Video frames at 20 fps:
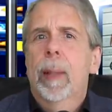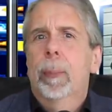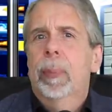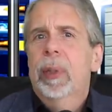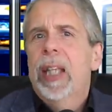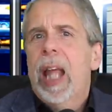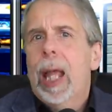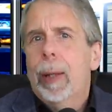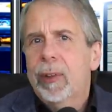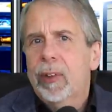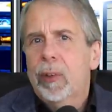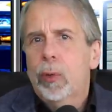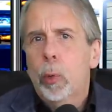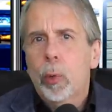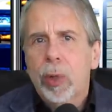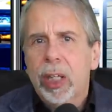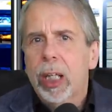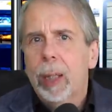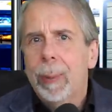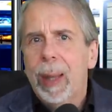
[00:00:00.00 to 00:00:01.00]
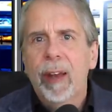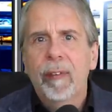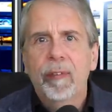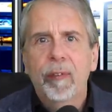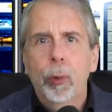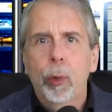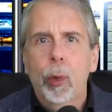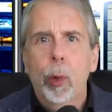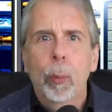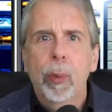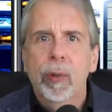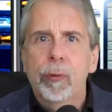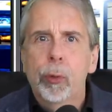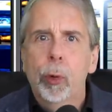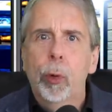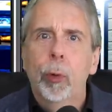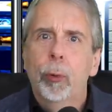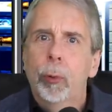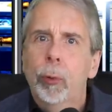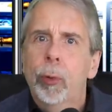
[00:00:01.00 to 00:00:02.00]
but now it's talking about full on
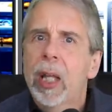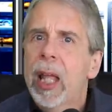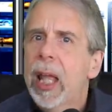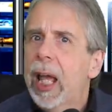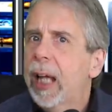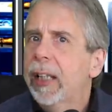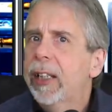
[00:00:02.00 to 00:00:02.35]
withdrawal.